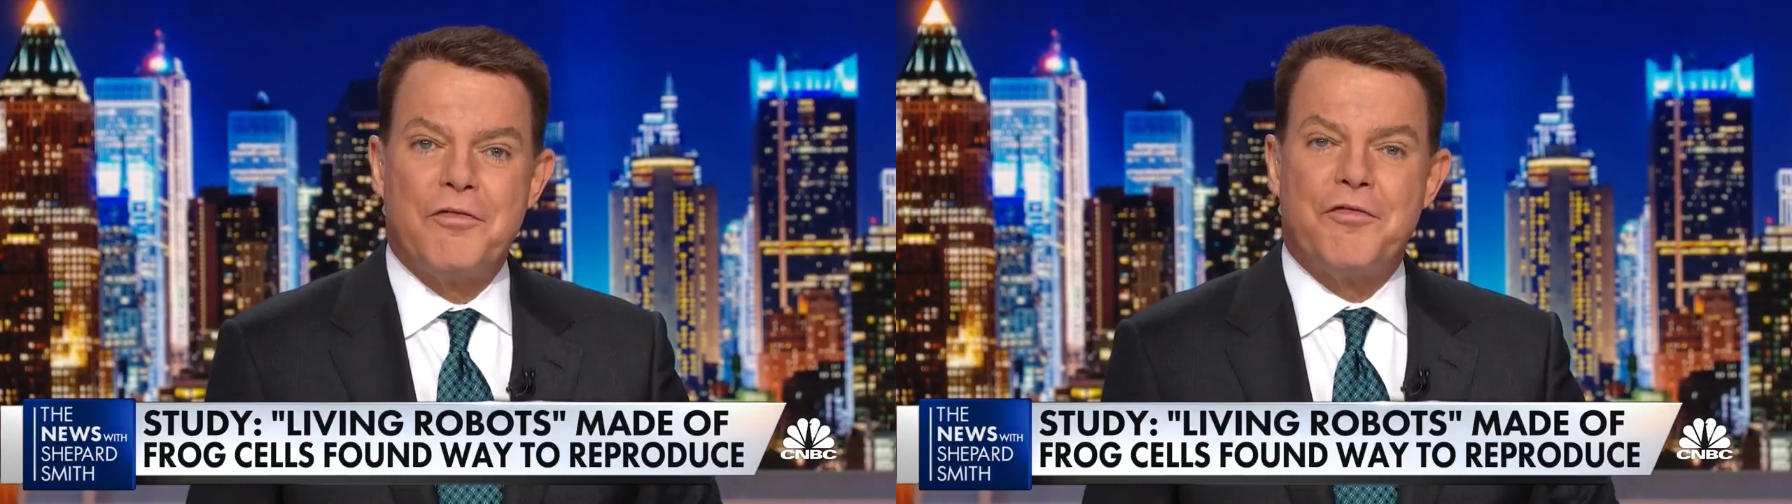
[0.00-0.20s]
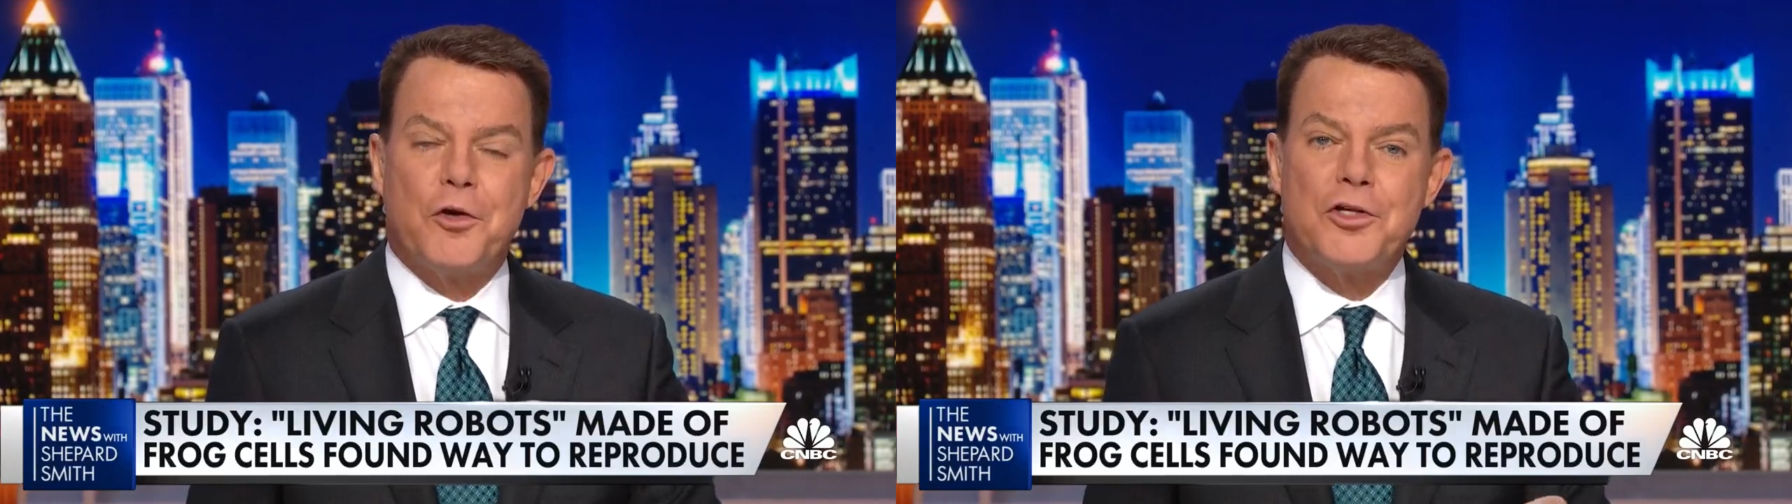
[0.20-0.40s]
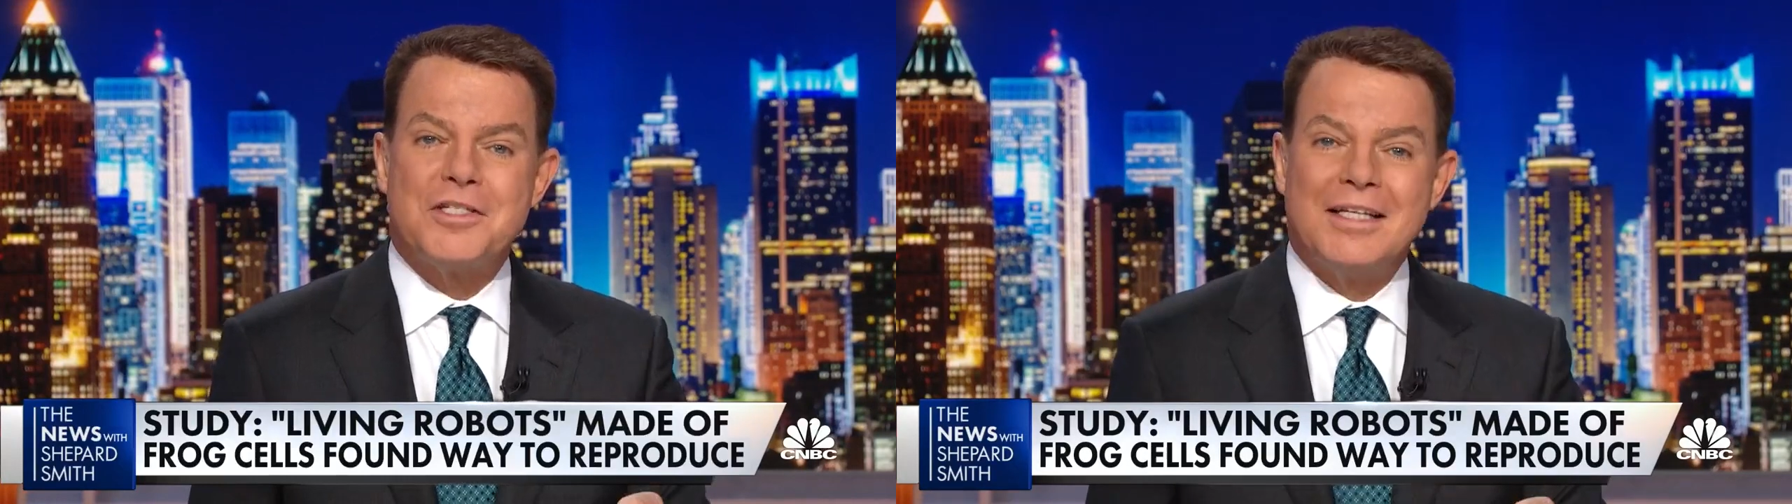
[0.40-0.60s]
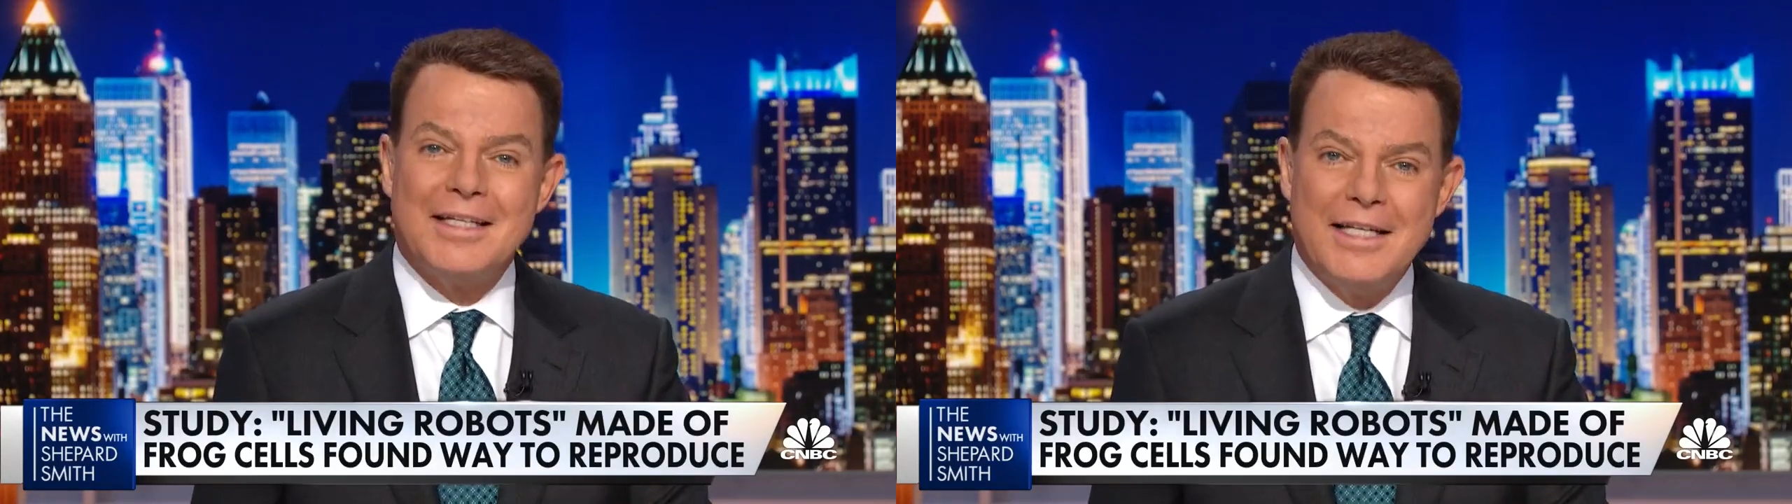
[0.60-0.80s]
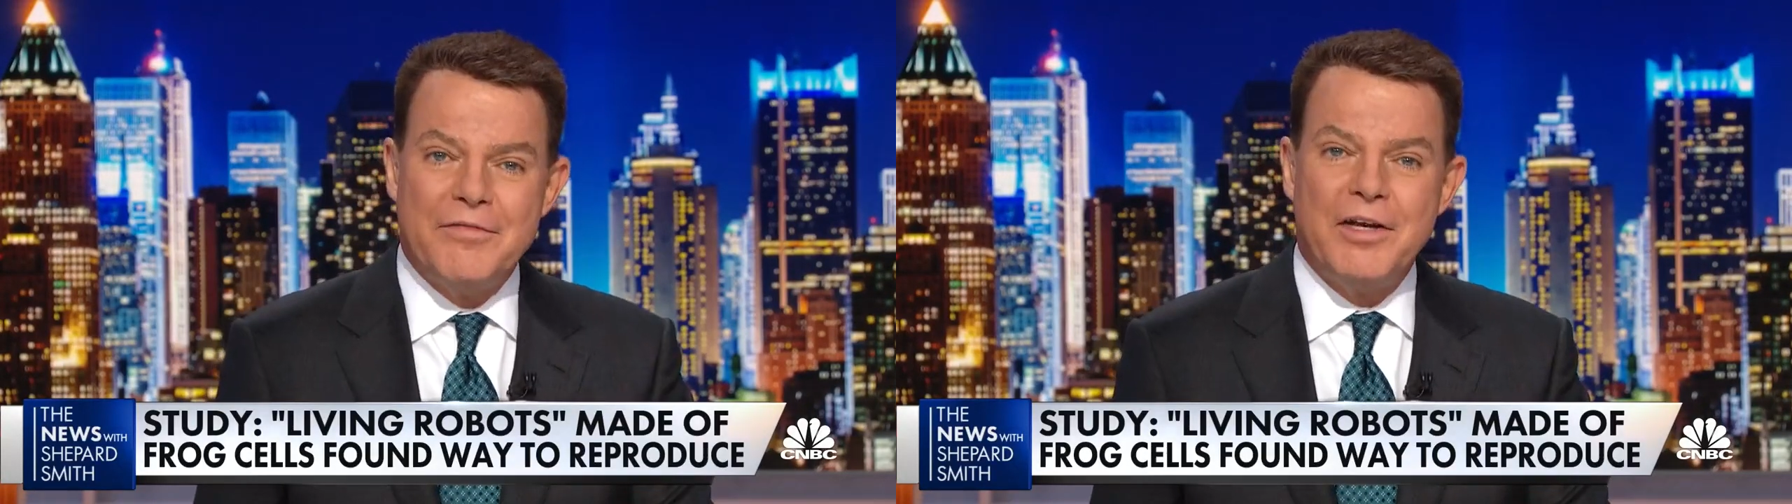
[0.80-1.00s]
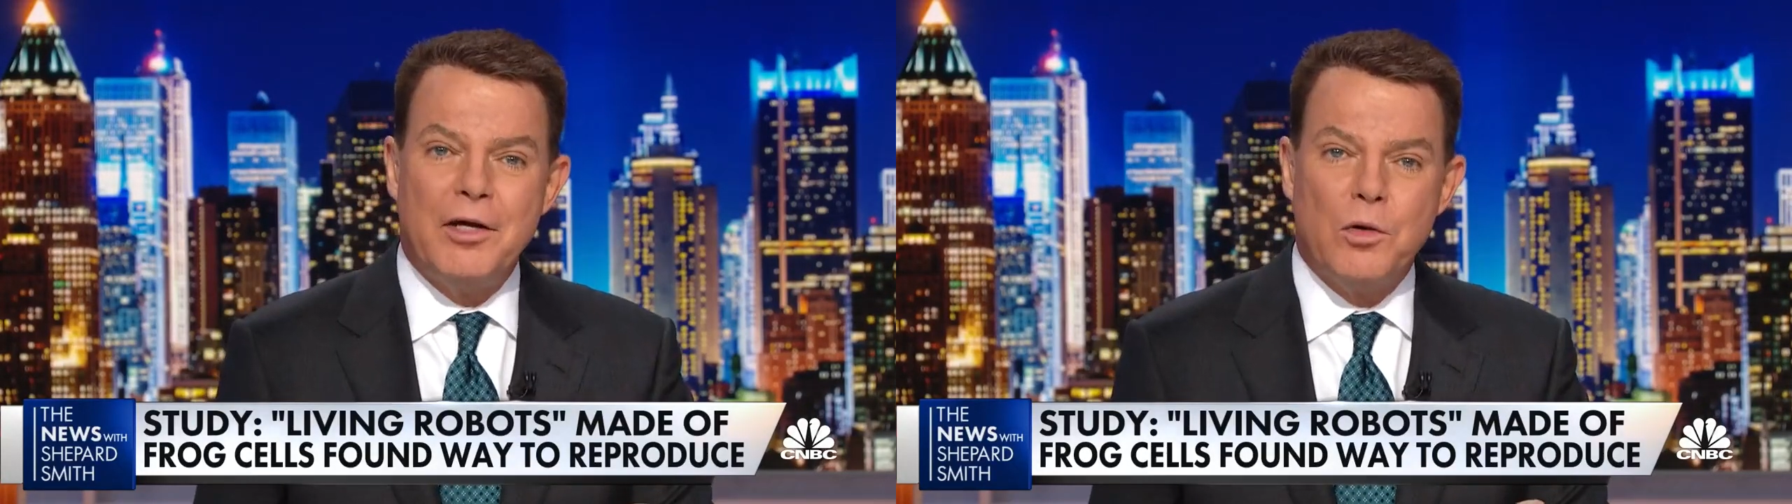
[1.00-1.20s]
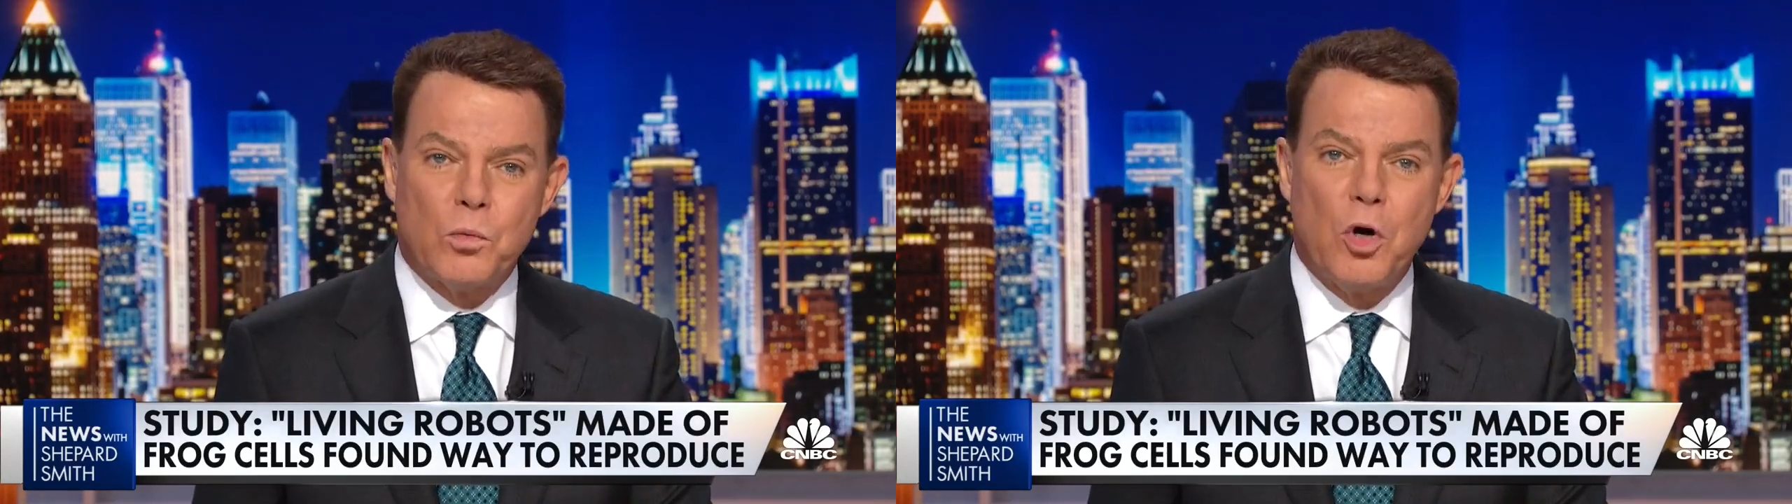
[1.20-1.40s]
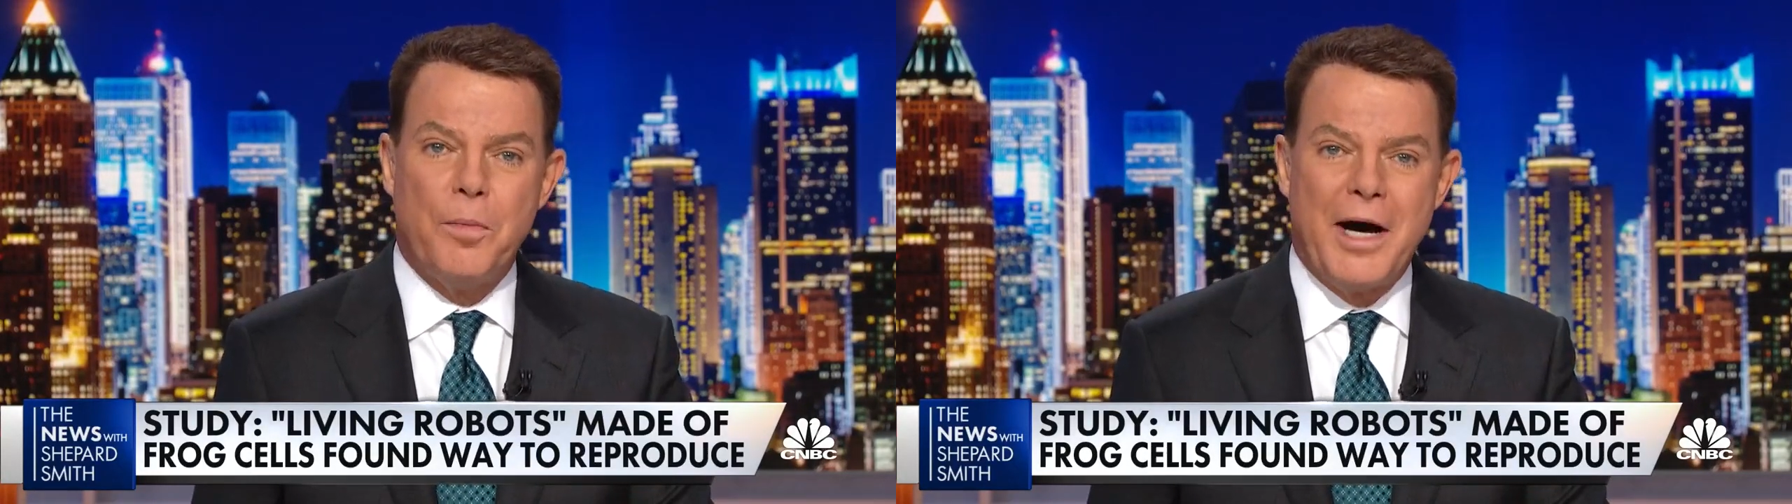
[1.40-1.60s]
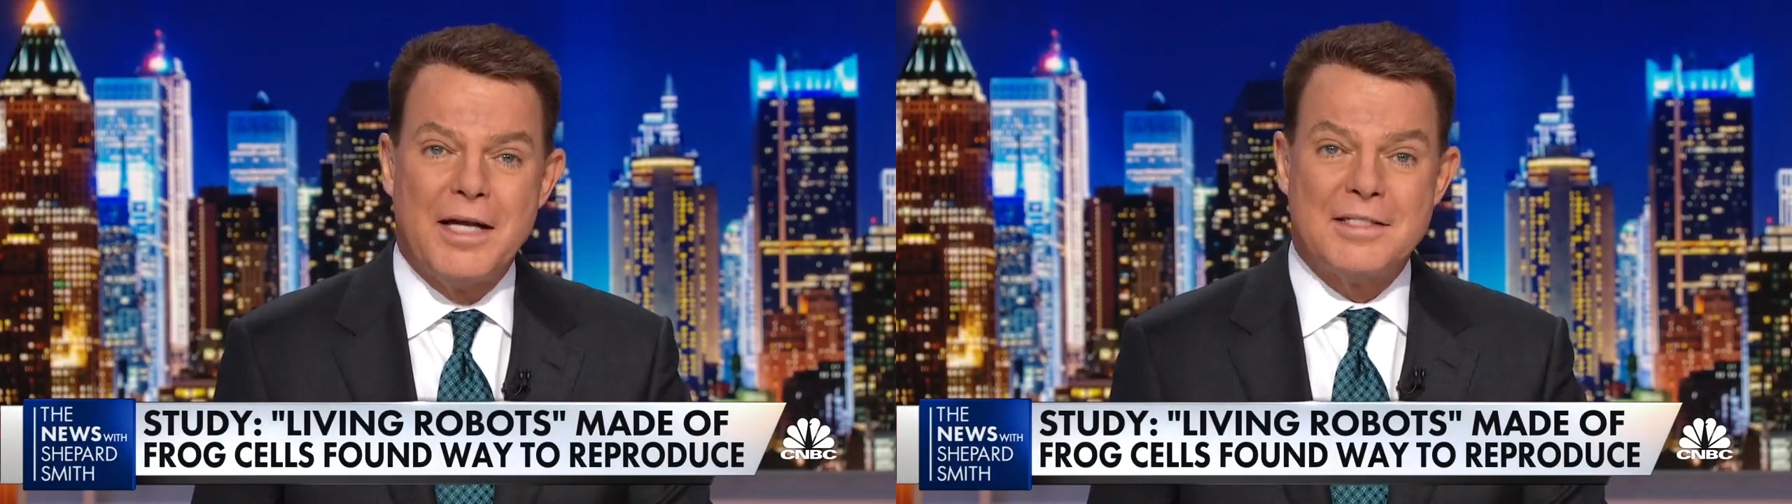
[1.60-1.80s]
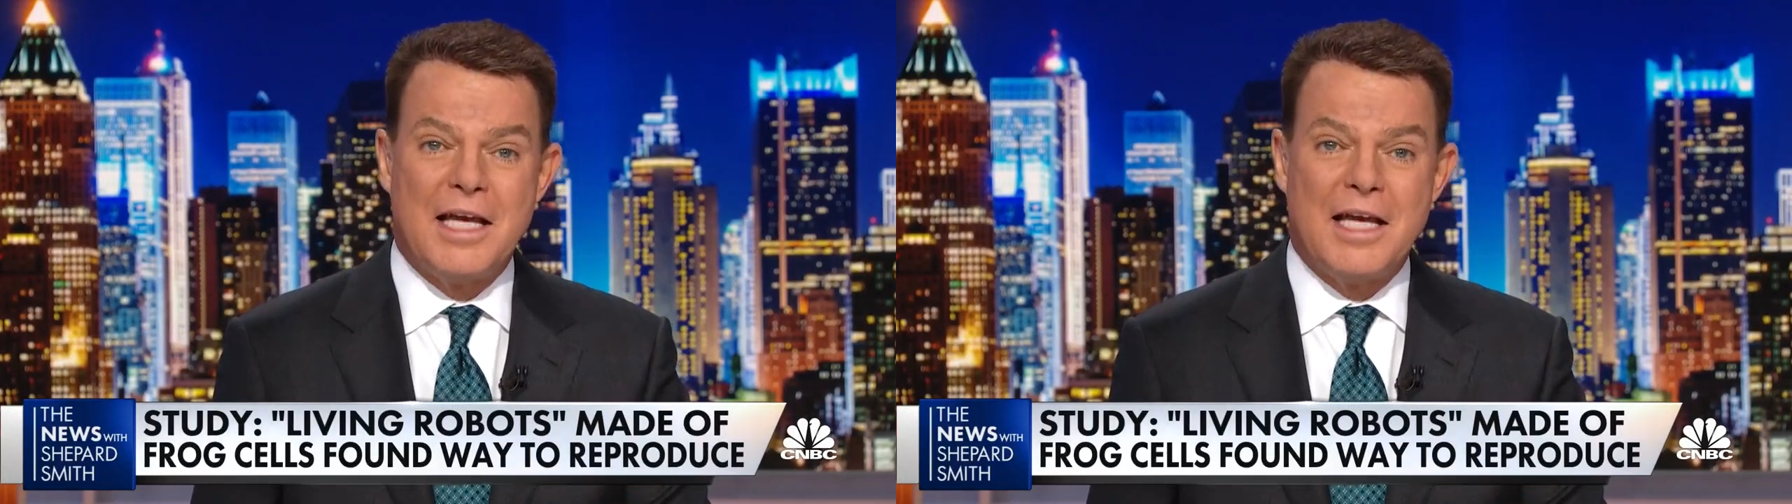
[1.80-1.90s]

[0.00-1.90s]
the first living robot